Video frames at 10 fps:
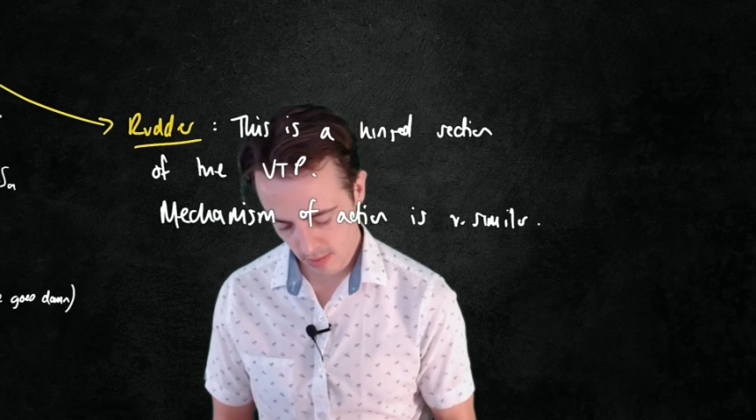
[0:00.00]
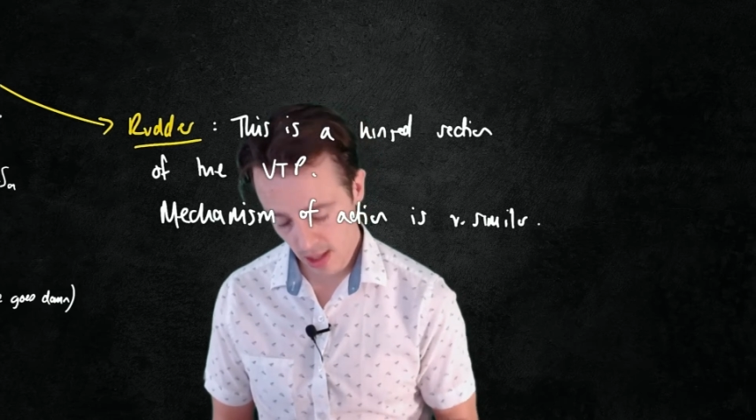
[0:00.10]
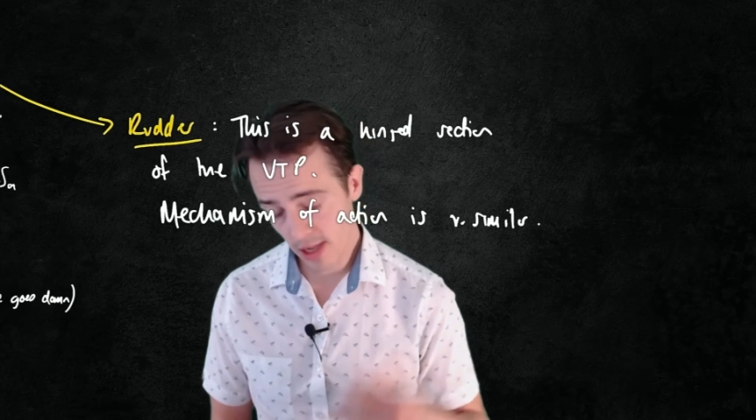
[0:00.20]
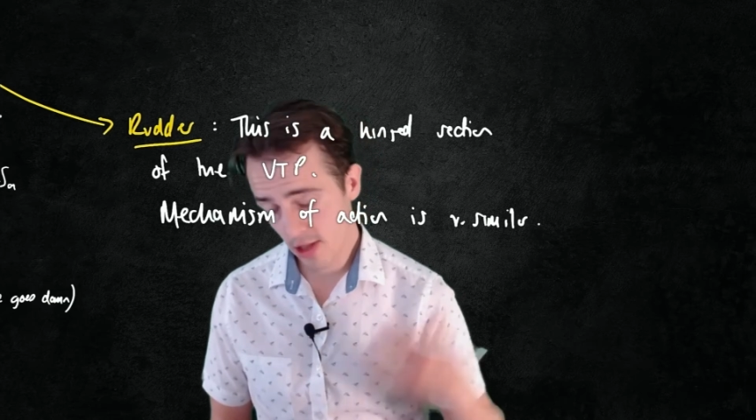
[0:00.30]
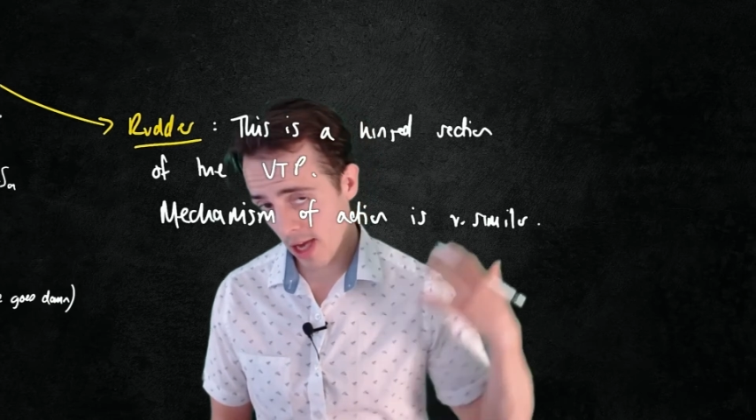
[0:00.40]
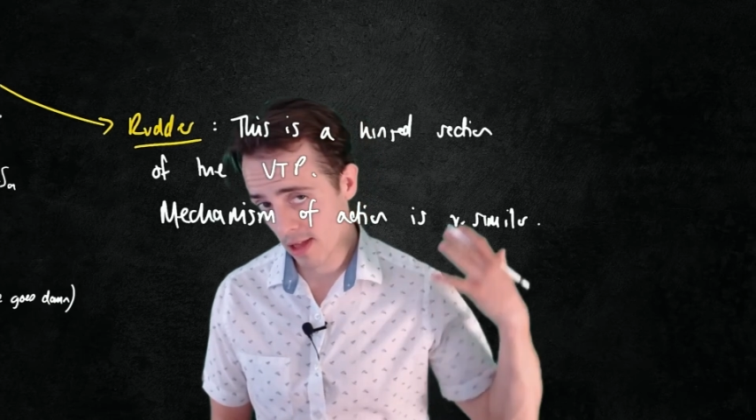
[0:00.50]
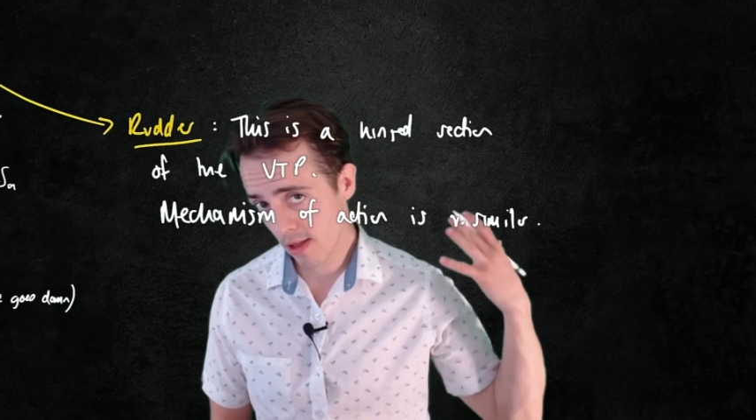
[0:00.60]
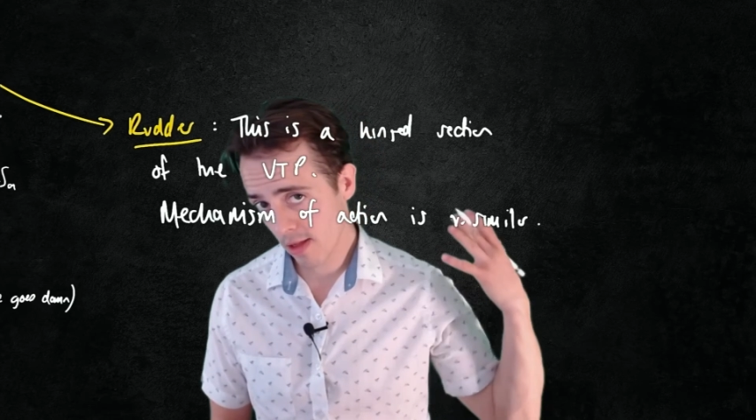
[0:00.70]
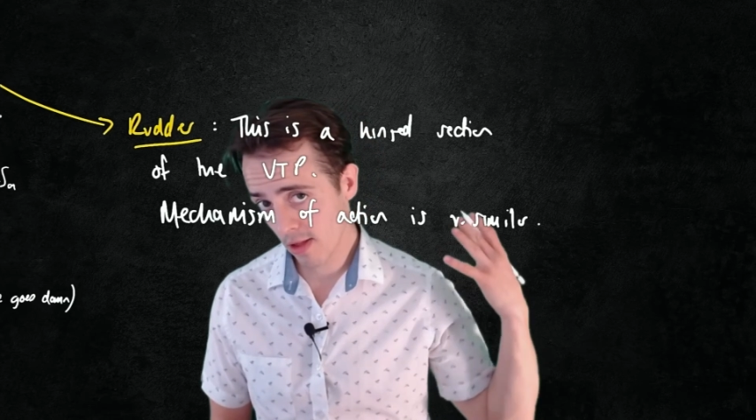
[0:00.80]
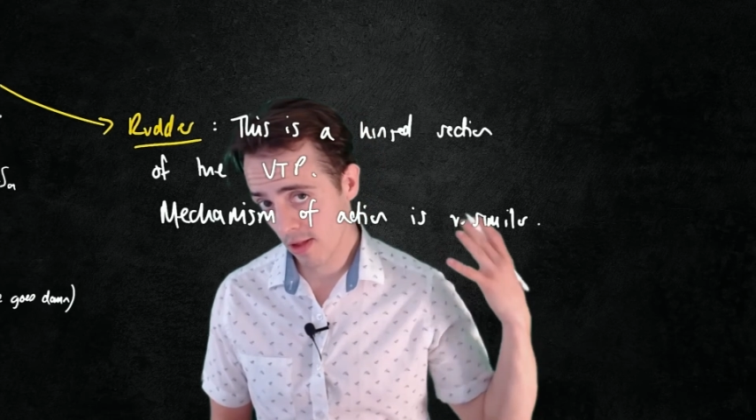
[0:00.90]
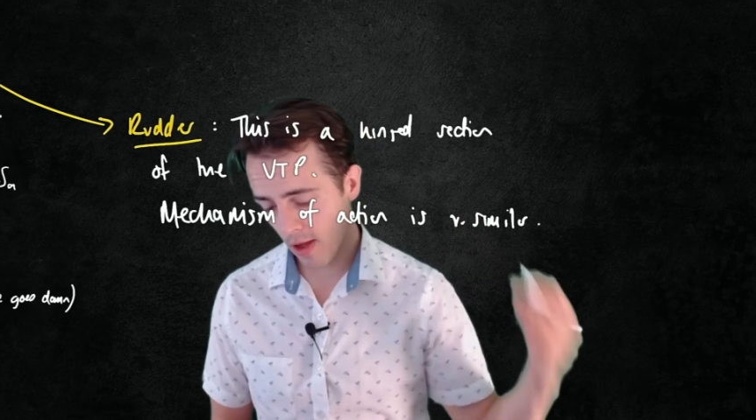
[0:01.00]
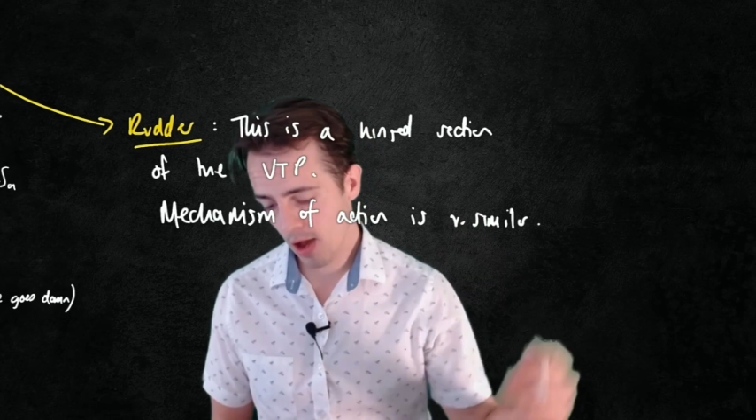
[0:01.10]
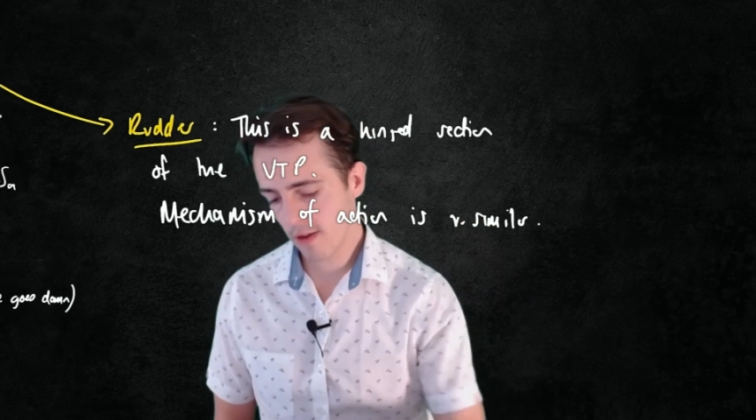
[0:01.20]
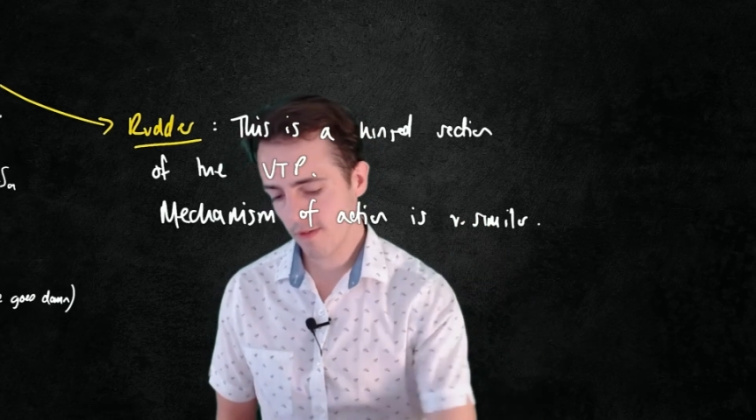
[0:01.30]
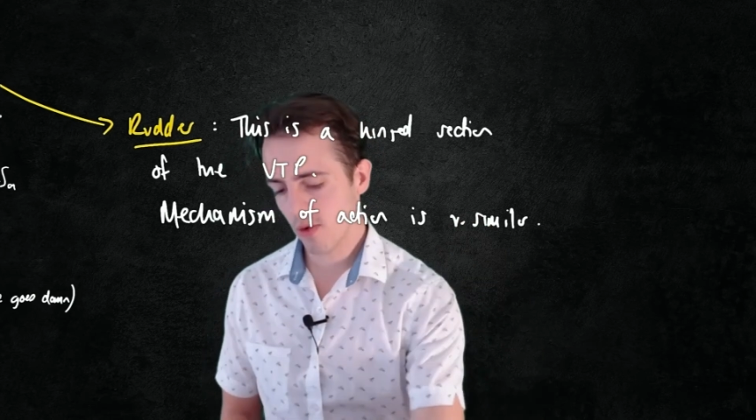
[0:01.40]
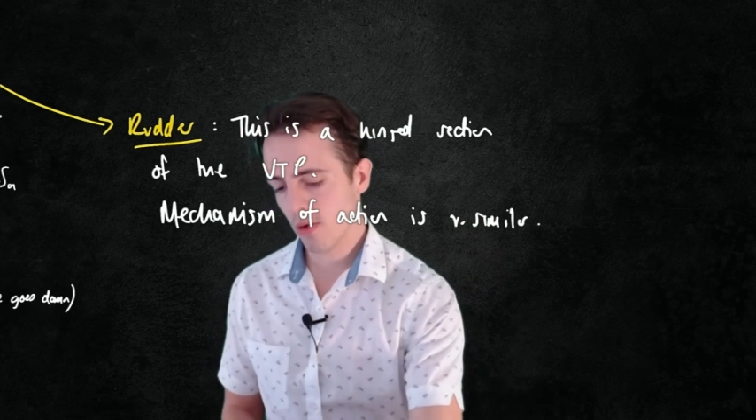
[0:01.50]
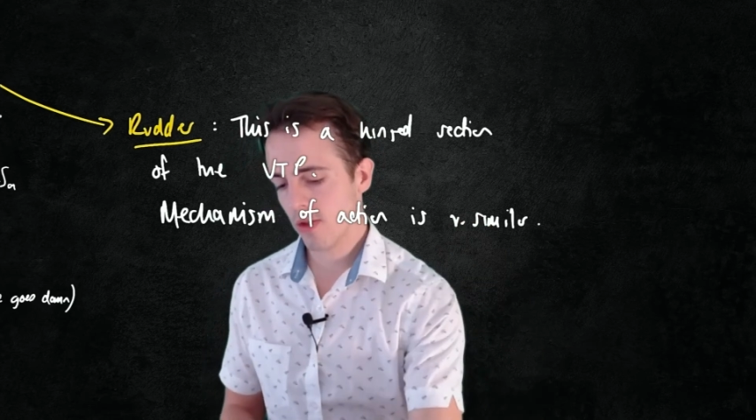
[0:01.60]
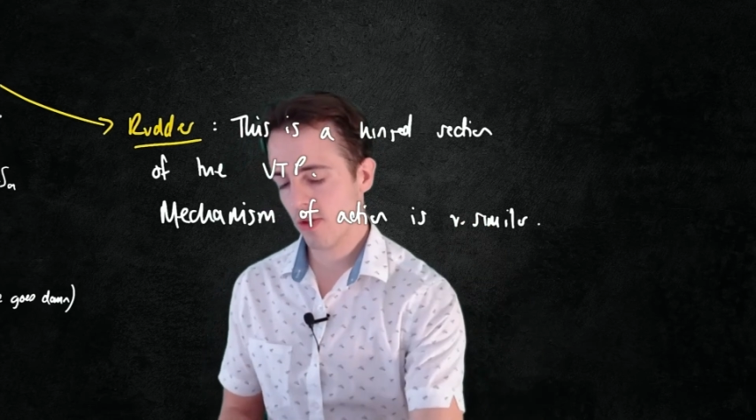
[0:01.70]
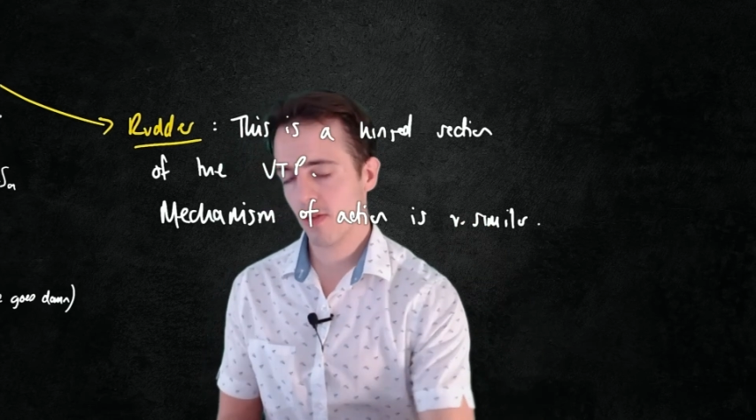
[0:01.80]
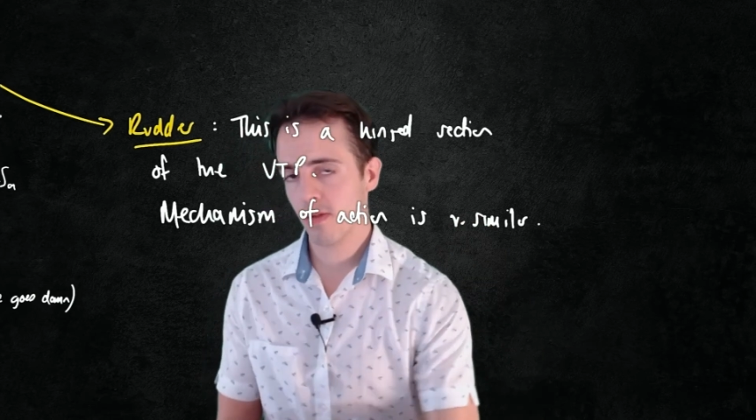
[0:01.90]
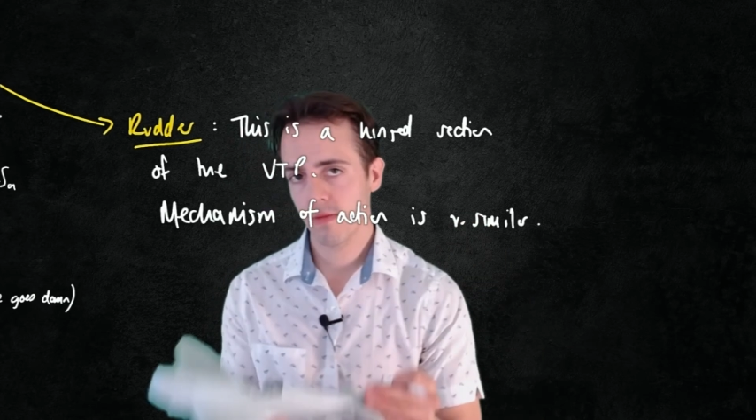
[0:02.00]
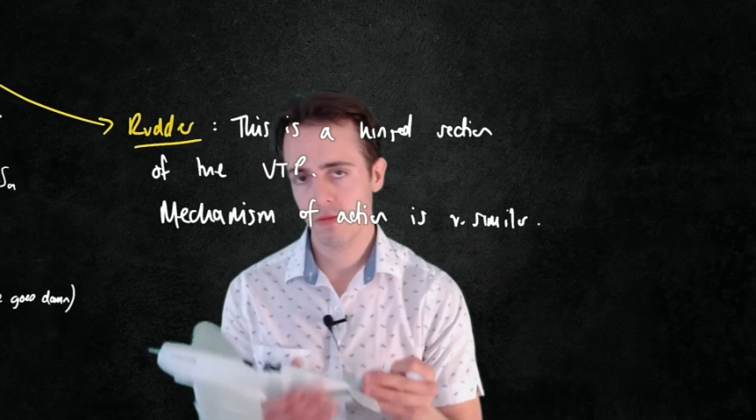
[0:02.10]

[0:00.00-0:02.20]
It changes the side force